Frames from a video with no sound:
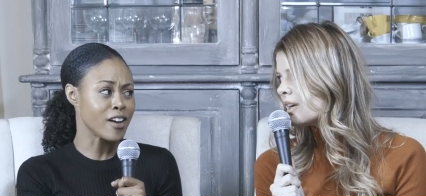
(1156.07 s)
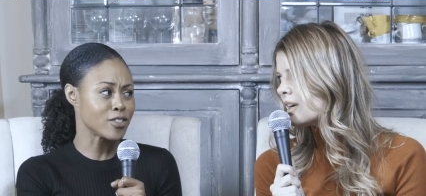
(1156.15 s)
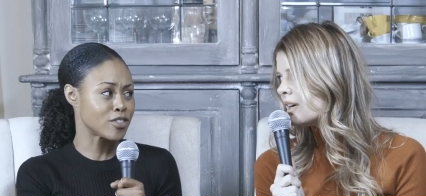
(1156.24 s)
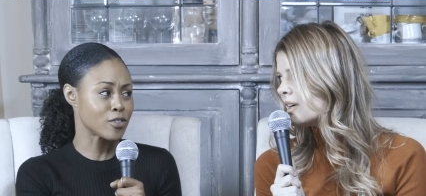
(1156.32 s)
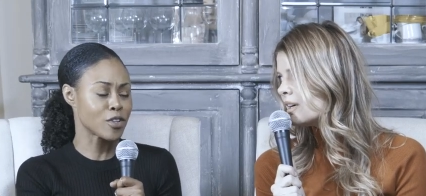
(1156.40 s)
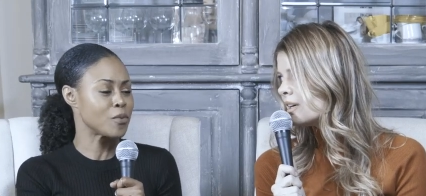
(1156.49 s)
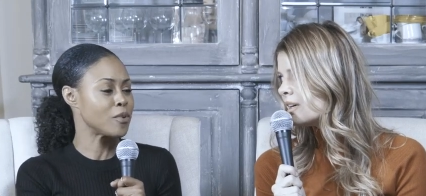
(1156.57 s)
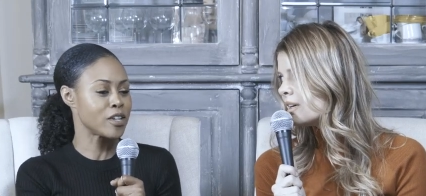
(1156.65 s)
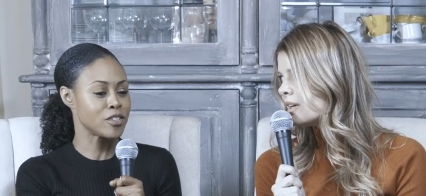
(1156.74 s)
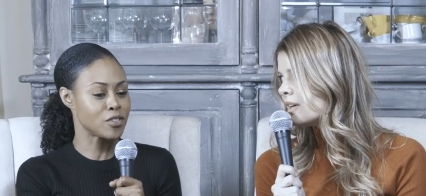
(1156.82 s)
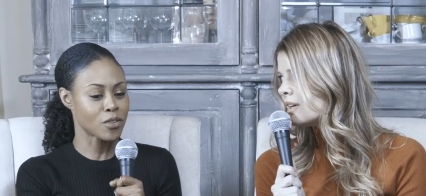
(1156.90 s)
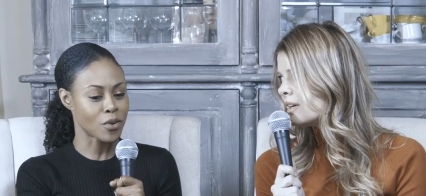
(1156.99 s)
Speaker 1: also don't want
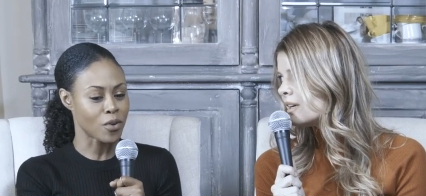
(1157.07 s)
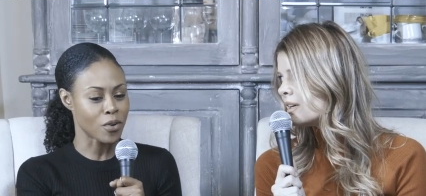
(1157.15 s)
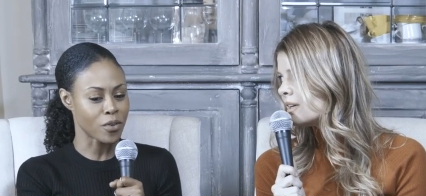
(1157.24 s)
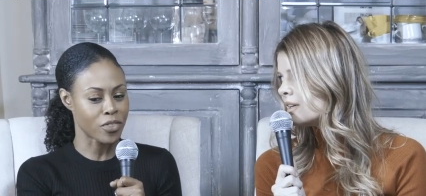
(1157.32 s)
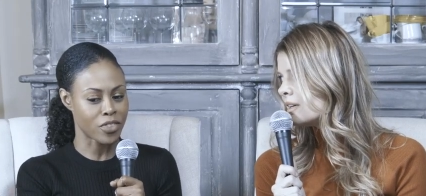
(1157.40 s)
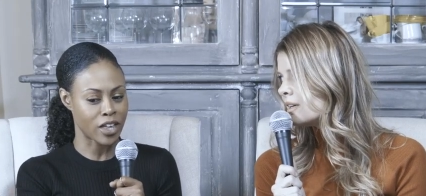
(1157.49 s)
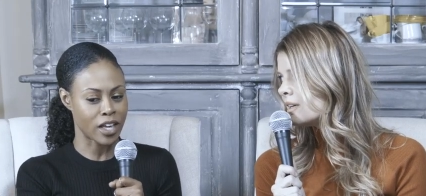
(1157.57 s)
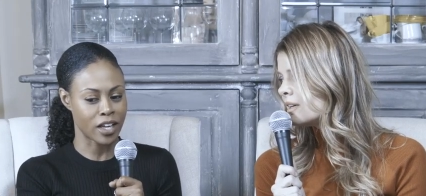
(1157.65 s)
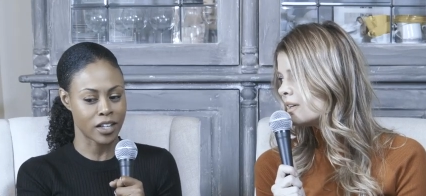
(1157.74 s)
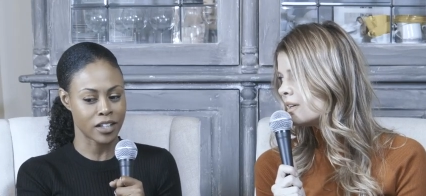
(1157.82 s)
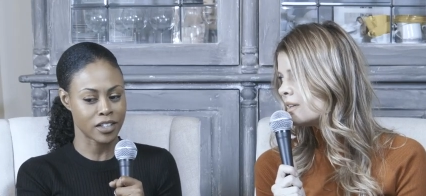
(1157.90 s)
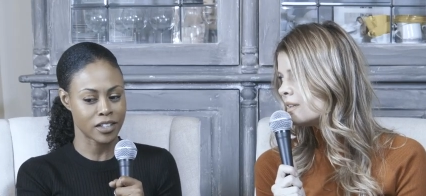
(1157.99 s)
to do the whole
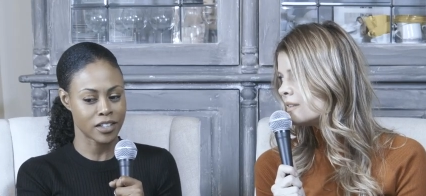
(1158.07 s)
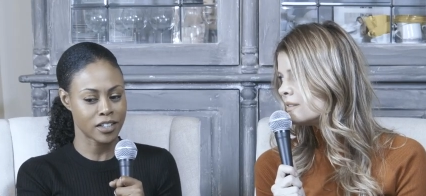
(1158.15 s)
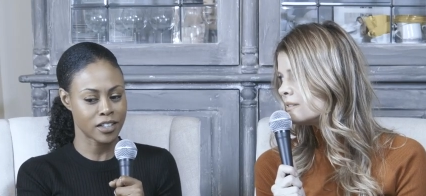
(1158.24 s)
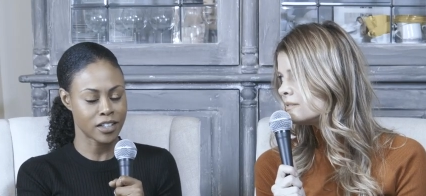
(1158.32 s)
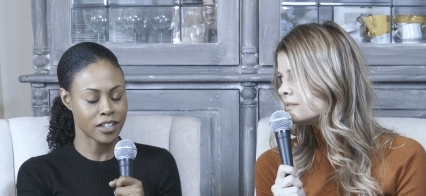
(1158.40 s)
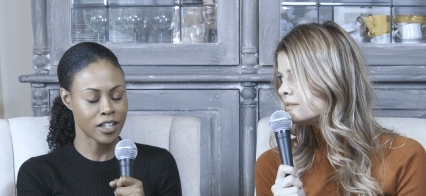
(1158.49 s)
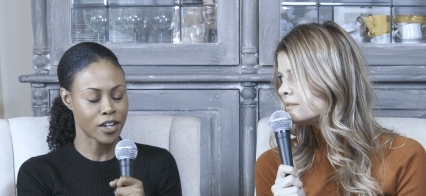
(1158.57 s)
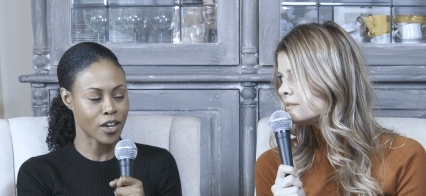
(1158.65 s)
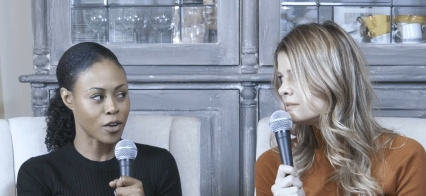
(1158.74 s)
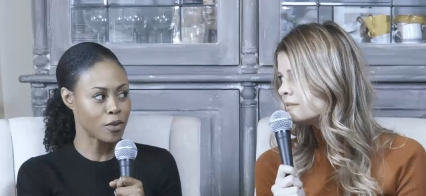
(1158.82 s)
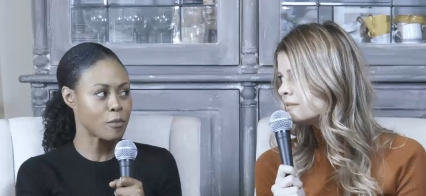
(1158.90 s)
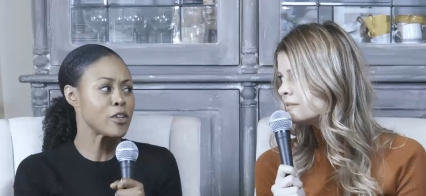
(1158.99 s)
thing, you
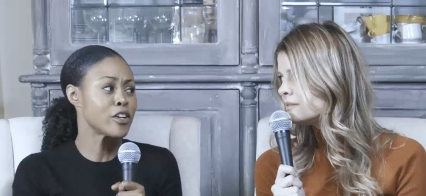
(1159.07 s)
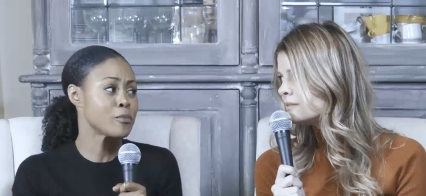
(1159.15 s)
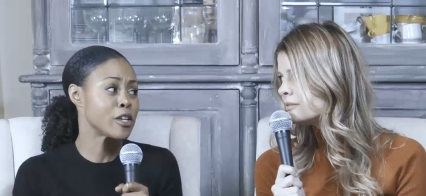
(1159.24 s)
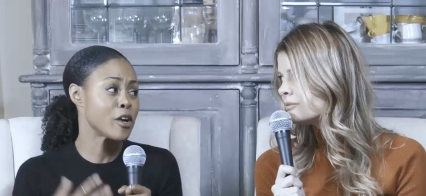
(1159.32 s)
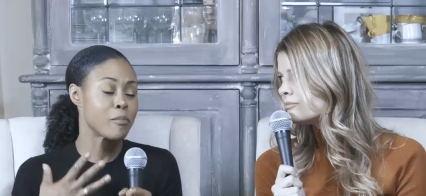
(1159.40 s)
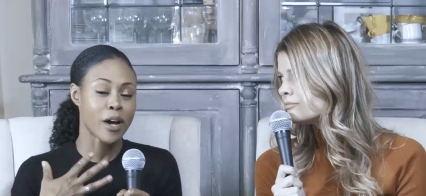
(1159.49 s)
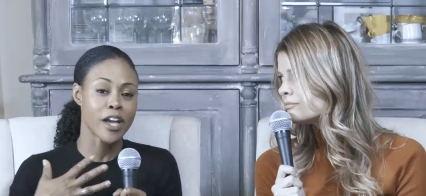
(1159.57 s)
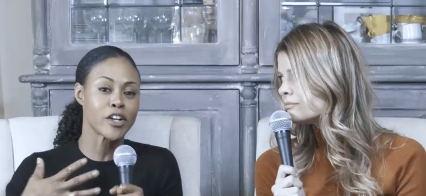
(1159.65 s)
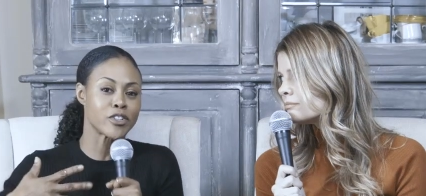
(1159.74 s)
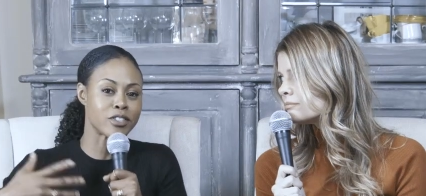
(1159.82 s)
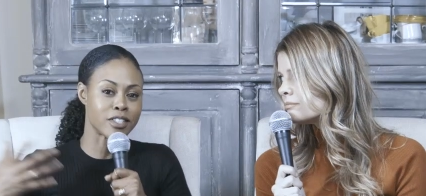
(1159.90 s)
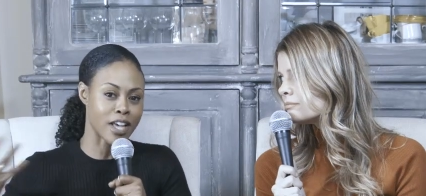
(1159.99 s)
know. When you're when you're by
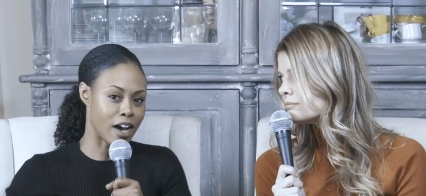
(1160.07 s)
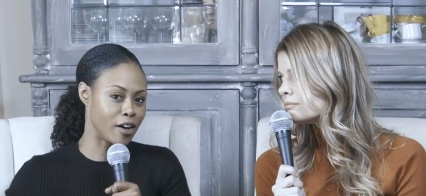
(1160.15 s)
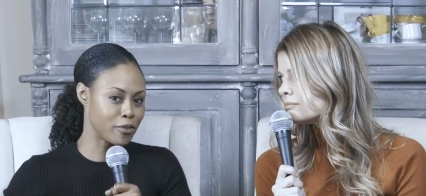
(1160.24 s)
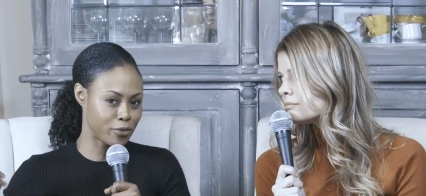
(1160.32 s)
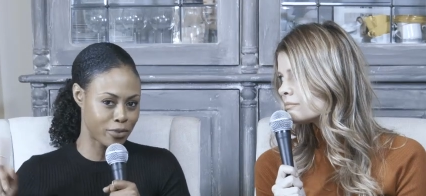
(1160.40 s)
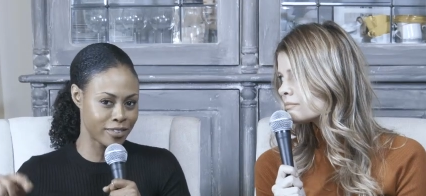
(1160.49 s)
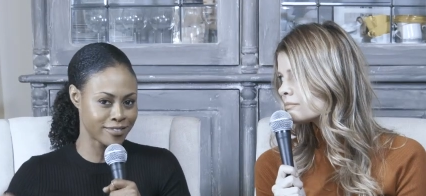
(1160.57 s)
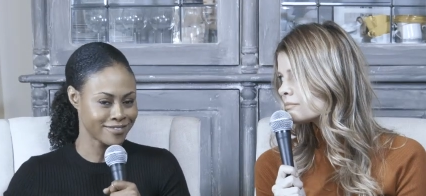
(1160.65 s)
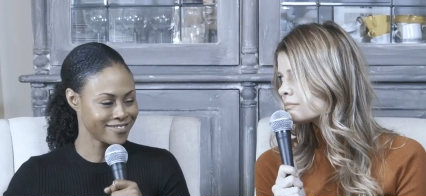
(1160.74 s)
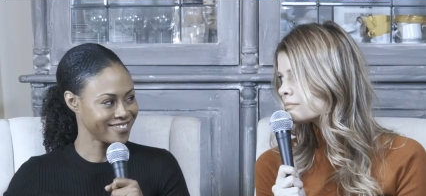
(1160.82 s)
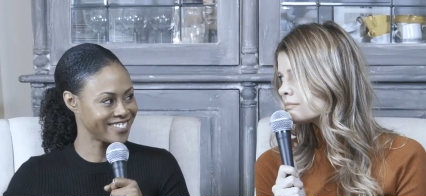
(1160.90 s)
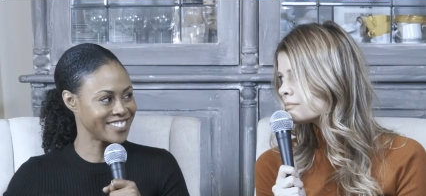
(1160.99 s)
yourself,
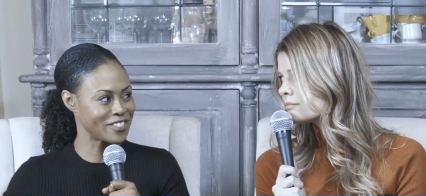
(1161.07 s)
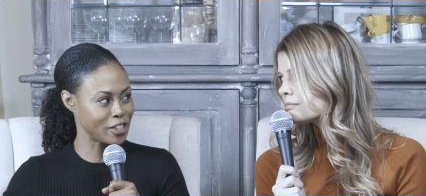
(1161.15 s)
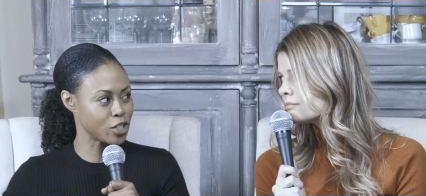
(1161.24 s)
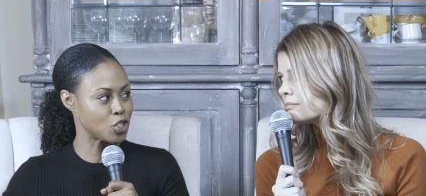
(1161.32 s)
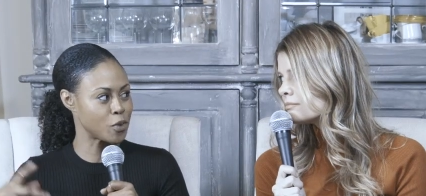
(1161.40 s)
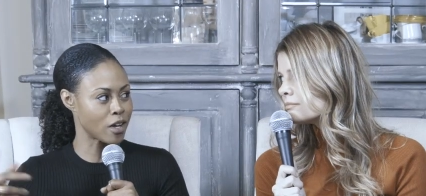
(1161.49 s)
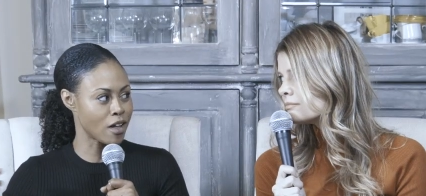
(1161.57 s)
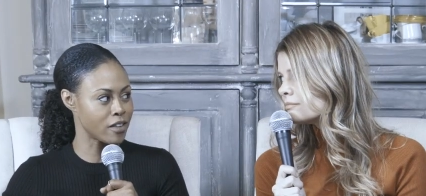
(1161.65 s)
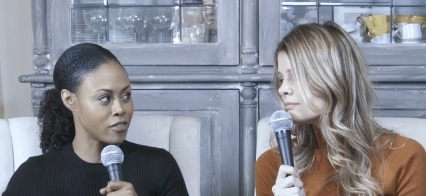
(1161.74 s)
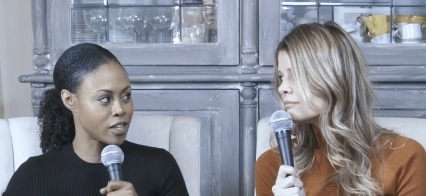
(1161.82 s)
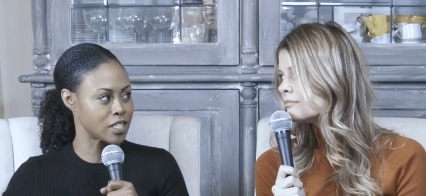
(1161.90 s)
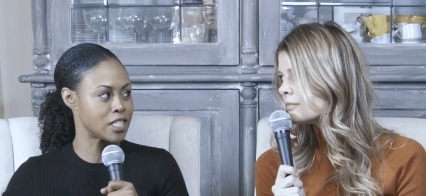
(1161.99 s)
when you're doing all
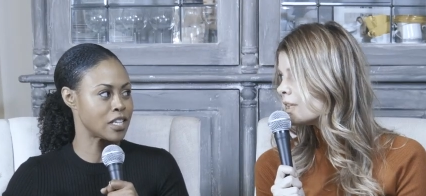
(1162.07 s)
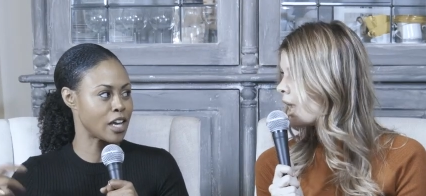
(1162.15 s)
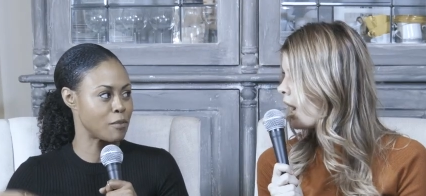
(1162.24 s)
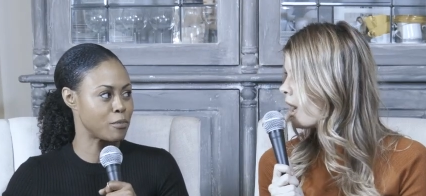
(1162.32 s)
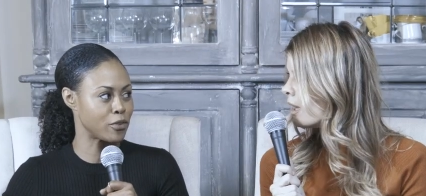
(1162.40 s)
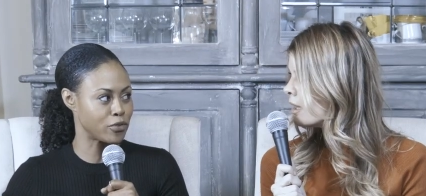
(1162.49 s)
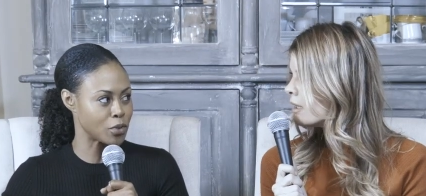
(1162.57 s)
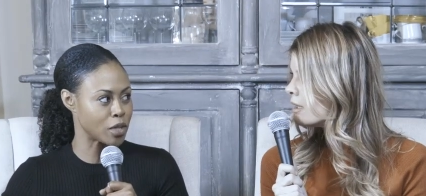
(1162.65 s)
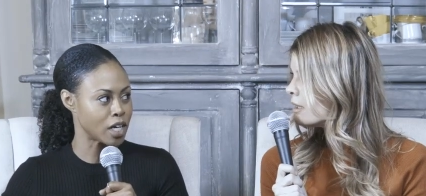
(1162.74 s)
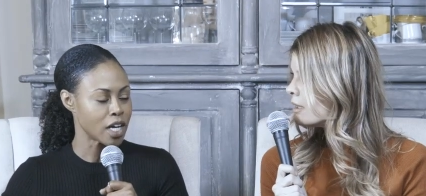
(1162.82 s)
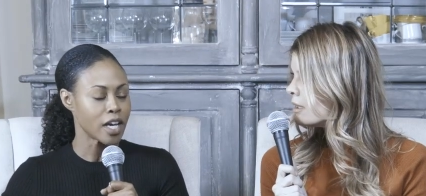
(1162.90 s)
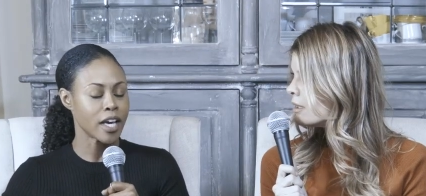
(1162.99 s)
of this the yeah. night
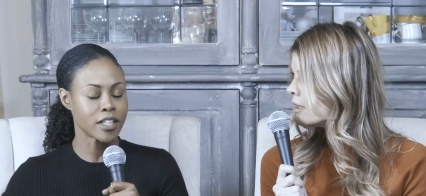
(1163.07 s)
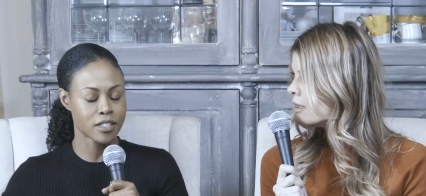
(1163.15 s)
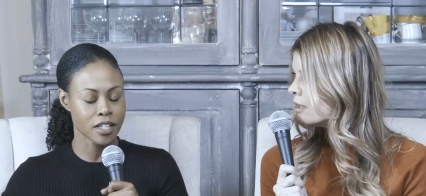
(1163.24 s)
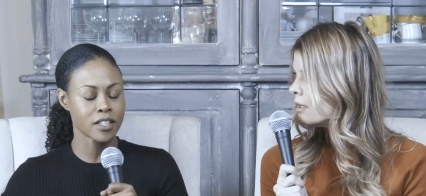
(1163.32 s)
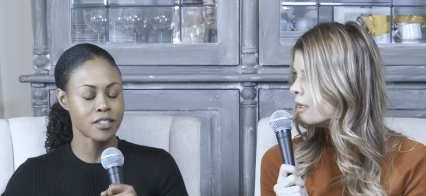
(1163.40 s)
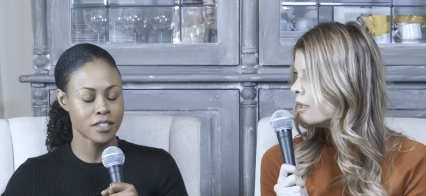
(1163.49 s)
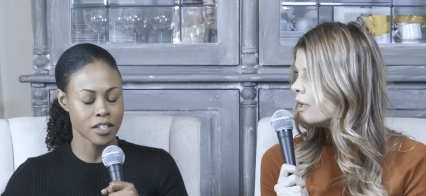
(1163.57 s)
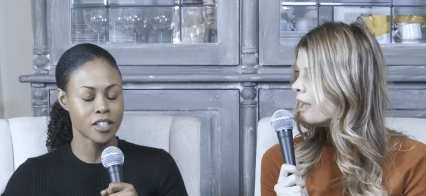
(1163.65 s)
before. It's it's